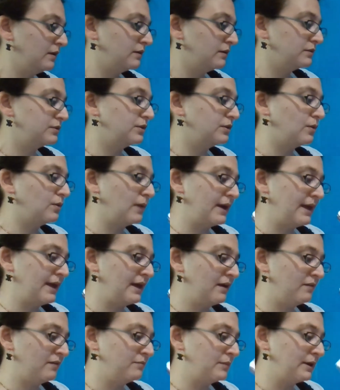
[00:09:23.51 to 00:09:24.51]
So I
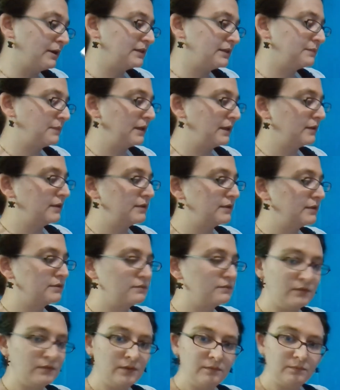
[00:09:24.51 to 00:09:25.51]
have my spyglass.
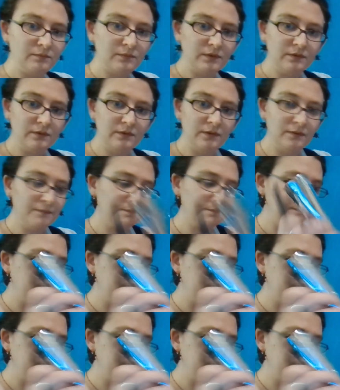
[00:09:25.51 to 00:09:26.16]
Oh no.